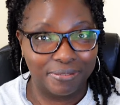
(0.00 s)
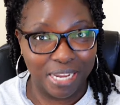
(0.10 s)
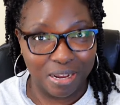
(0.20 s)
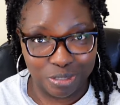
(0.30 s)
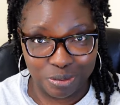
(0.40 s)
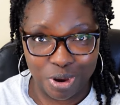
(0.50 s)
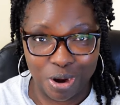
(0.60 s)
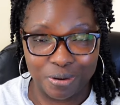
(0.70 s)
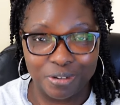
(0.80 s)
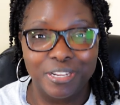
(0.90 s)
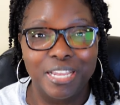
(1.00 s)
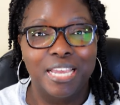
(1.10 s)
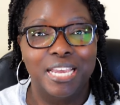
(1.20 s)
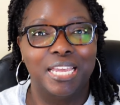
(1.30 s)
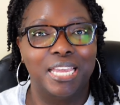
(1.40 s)
of town tomorrow
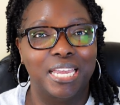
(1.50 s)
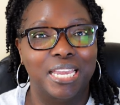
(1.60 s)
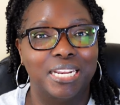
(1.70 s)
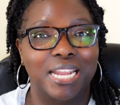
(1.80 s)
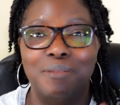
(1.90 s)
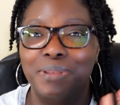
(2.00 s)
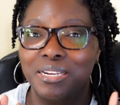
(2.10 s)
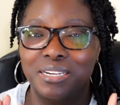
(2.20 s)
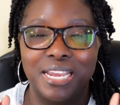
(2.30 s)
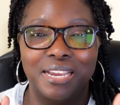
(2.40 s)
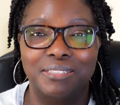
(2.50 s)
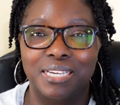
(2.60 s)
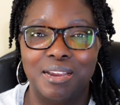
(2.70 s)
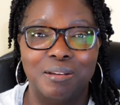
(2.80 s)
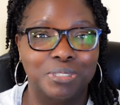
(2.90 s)
and I'm not gonna have
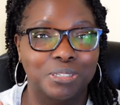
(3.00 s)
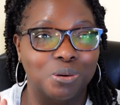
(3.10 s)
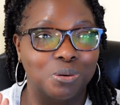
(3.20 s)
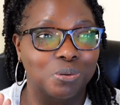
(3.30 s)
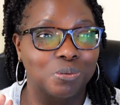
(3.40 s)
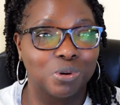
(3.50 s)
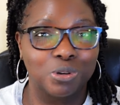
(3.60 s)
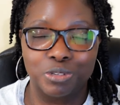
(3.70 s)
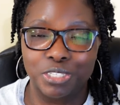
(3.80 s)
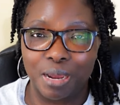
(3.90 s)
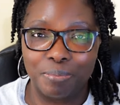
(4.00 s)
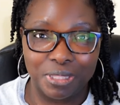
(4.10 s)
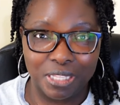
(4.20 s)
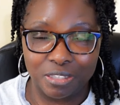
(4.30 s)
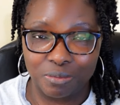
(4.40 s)
time to go grocery
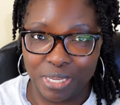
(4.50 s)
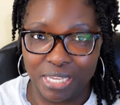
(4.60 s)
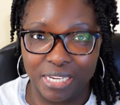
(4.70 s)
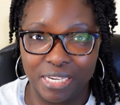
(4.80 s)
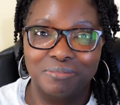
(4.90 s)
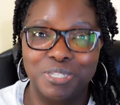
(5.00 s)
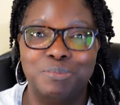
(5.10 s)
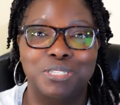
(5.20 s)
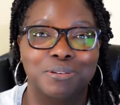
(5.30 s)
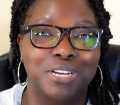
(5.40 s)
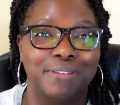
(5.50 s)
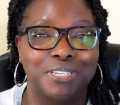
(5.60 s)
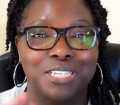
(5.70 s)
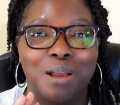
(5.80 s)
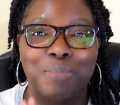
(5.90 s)
shopping this weekend, which means I'm gonna have
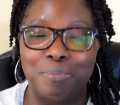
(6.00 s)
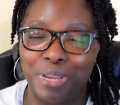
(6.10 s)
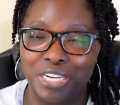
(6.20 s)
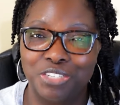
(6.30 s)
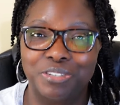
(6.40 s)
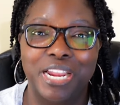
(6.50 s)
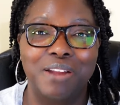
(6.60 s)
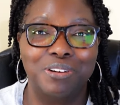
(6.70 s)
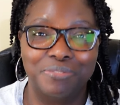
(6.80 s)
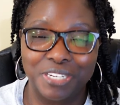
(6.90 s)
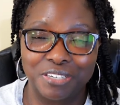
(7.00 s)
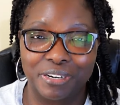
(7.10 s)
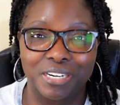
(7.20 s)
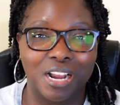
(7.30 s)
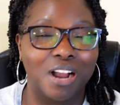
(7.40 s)
to shop my pantry and
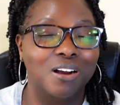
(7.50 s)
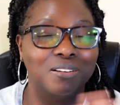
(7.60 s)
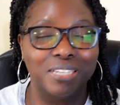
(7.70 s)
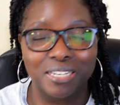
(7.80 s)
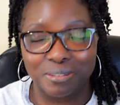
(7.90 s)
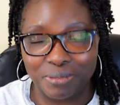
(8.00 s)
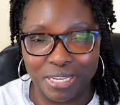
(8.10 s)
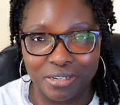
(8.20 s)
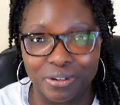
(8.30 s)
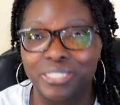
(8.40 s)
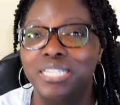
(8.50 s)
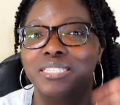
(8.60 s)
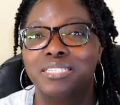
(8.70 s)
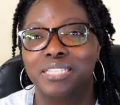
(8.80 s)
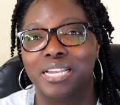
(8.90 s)
refrigerator all next week, or at
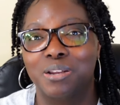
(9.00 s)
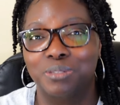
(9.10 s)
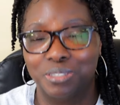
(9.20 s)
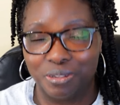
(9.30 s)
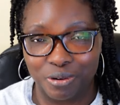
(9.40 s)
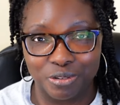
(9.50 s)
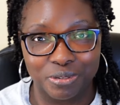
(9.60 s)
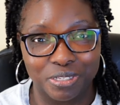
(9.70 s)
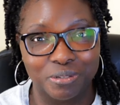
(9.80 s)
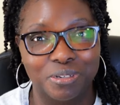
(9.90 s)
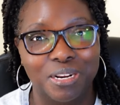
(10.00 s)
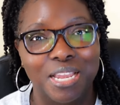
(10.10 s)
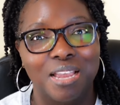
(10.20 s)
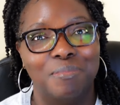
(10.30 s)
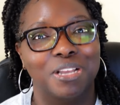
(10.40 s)
least until I go to the grocery store,
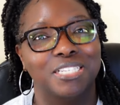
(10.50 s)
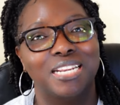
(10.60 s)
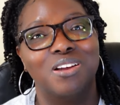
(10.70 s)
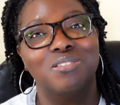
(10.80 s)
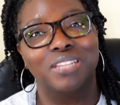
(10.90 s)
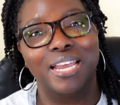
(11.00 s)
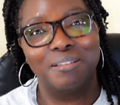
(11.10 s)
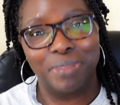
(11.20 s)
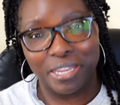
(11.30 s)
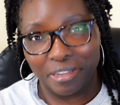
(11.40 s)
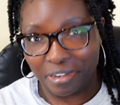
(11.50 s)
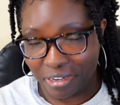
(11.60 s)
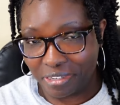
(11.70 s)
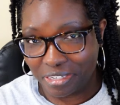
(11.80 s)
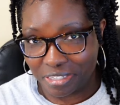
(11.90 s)
because I don't like making
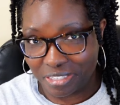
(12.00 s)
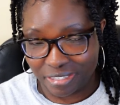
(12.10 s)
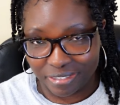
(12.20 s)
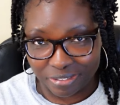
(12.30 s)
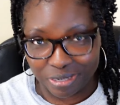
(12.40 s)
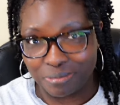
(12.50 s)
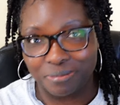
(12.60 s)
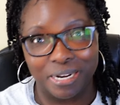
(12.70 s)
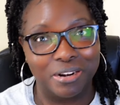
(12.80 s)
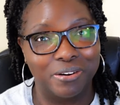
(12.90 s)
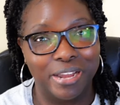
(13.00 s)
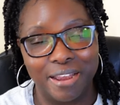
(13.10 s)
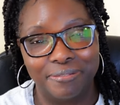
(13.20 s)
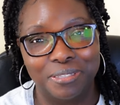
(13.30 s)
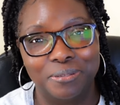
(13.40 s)
unnecessary trips when I don't
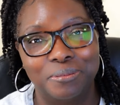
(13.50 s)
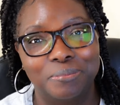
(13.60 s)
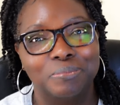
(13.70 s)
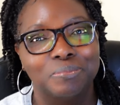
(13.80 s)
have to.